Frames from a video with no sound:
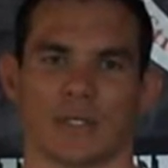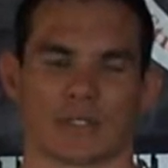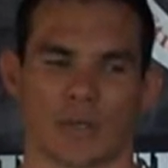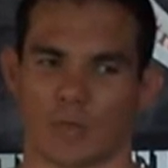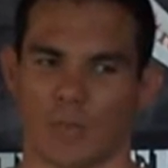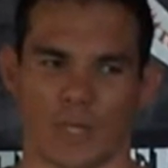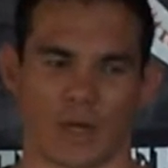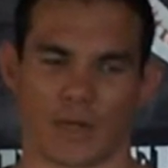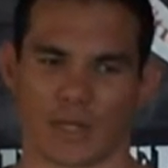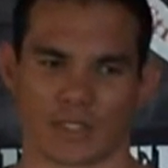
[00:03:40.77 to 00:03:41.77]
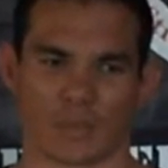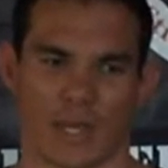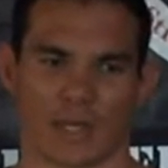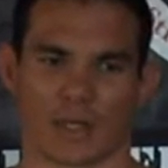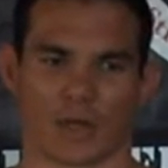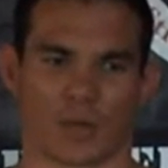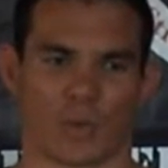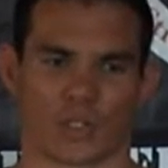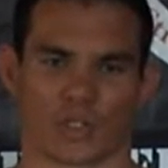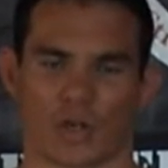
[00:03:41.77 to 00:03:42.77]
So with me, I reckon it's made a lot of
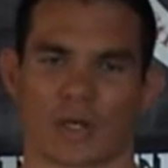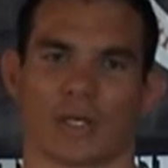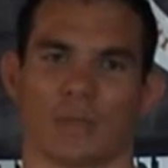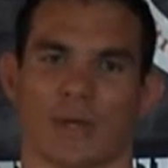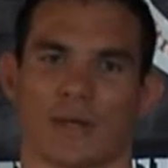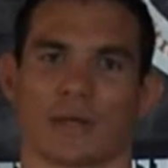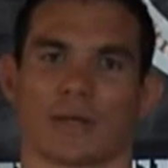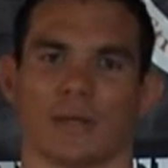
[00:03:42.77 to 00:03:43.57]
my striking better.